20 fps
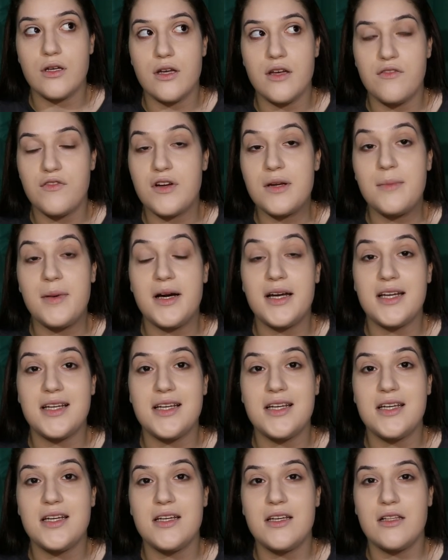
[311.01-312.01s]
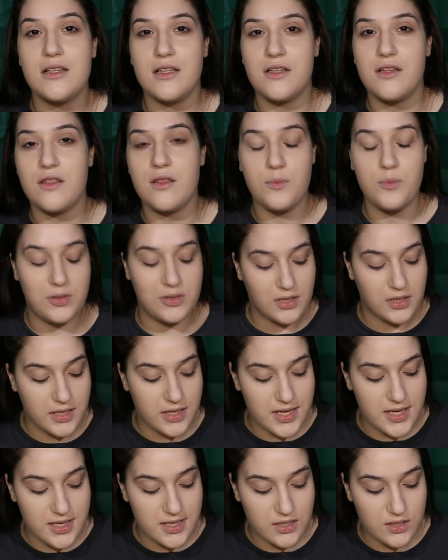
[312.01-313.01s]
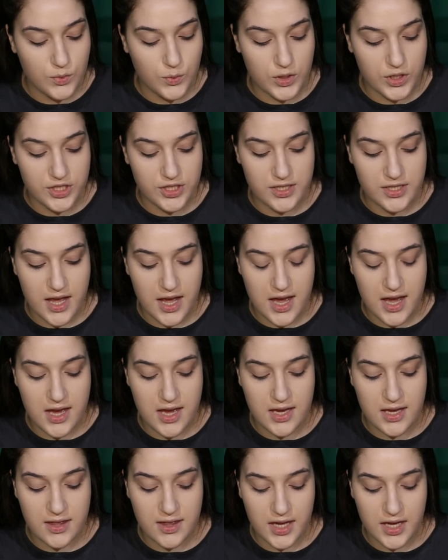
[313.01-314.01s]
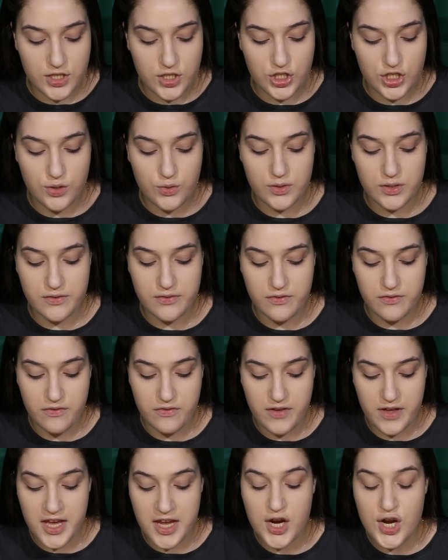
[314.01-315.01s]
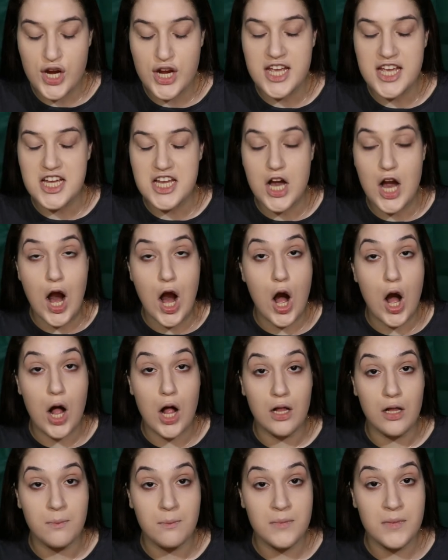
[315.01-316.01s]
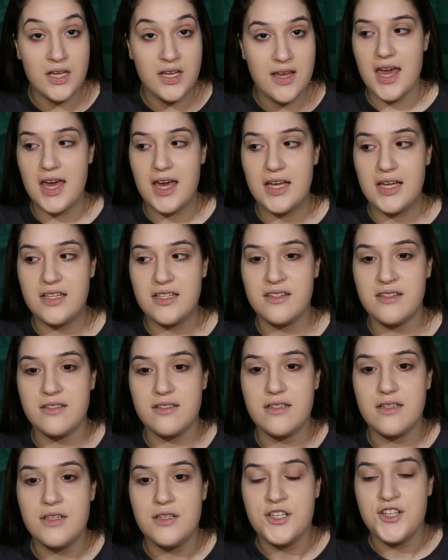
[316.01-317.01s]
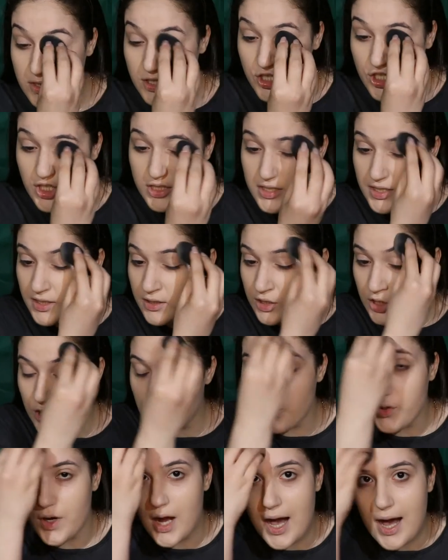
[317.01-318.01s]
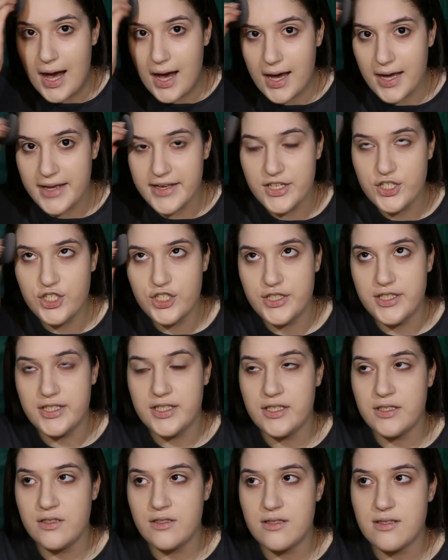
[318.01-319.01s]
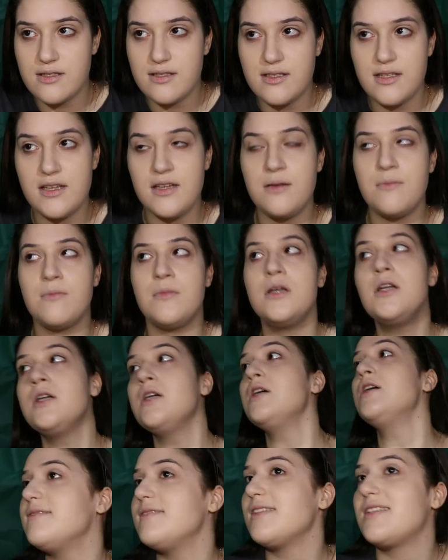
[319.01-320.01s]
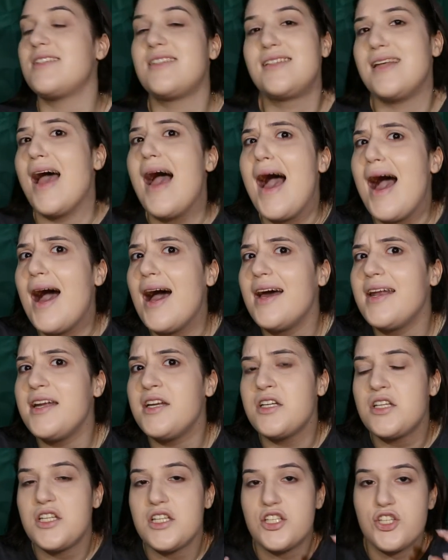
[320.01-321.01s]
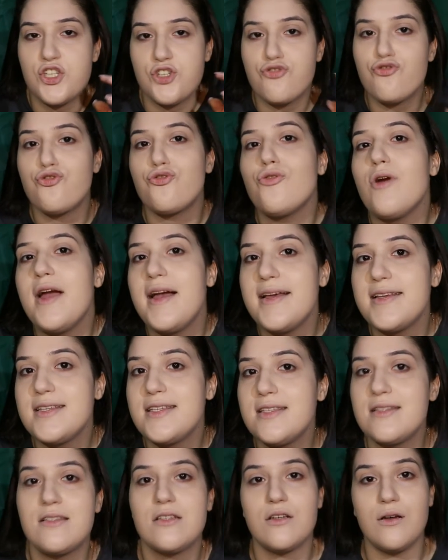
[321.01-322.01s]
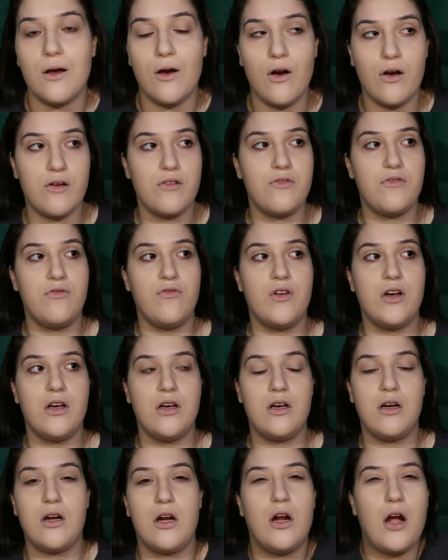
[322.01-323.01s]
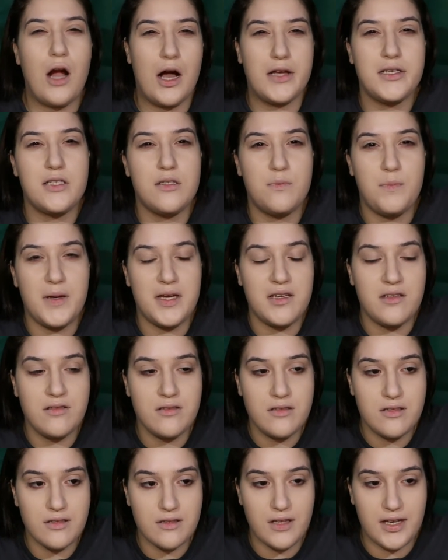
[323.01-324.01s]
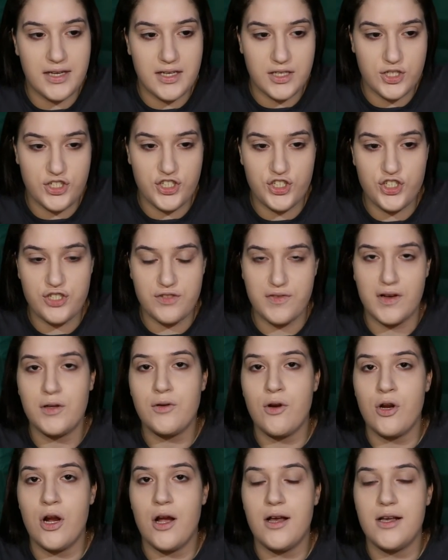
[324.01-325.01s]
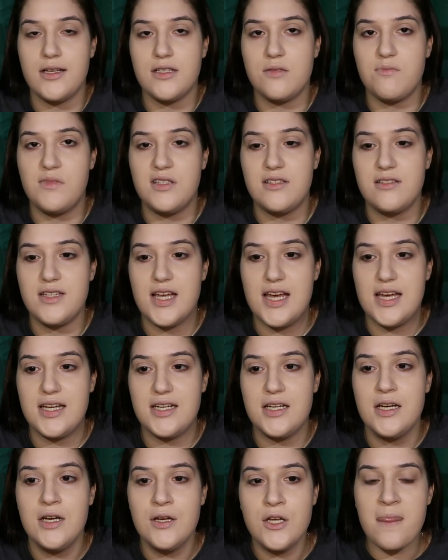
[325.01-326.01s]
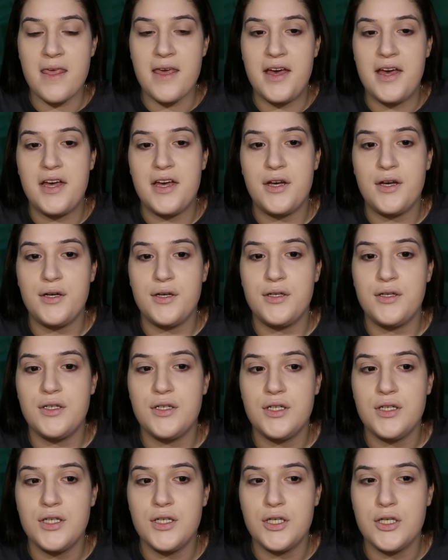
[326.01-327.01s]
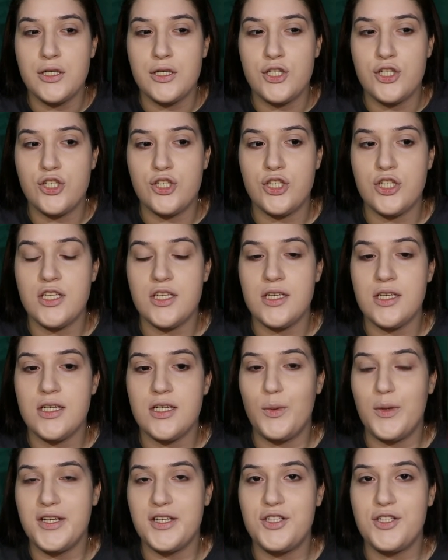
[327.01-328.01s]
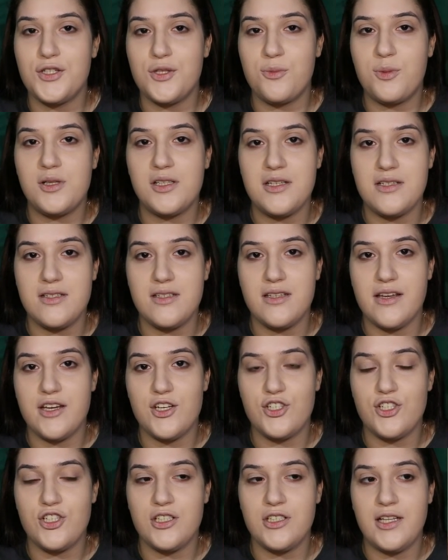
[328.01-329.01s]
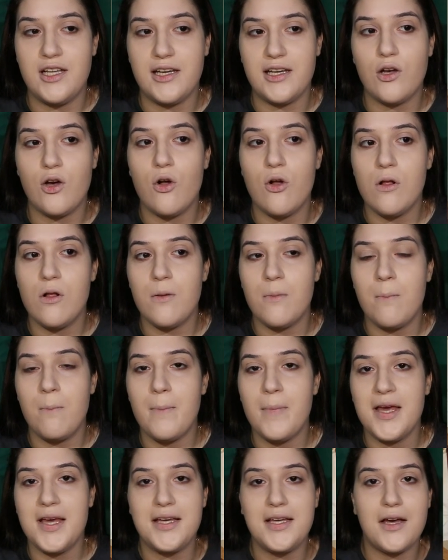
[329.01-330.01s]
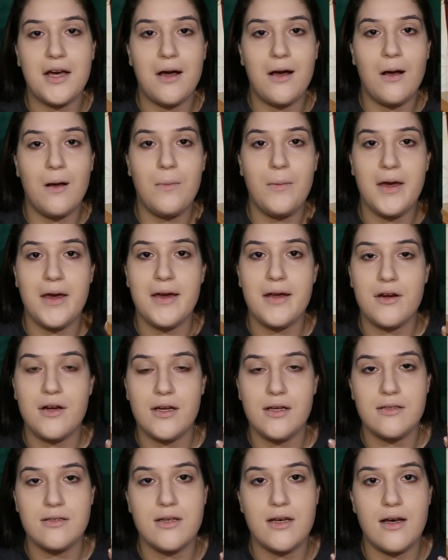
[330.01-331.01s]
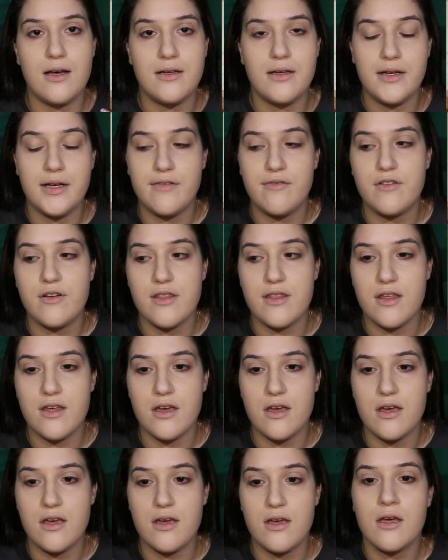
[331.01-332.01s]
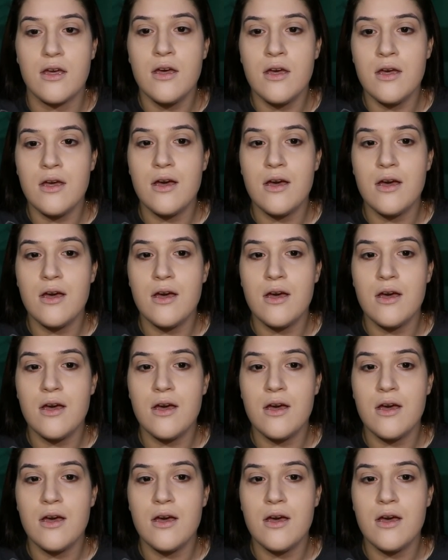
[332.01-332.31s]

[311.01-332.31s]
Everybody and the police were saying that she was very calm and she didn't cry, she didn't seem sad and distressed of her husband, like she just found her husband dead, and she went to the police station like all makeup, hair and done and everything,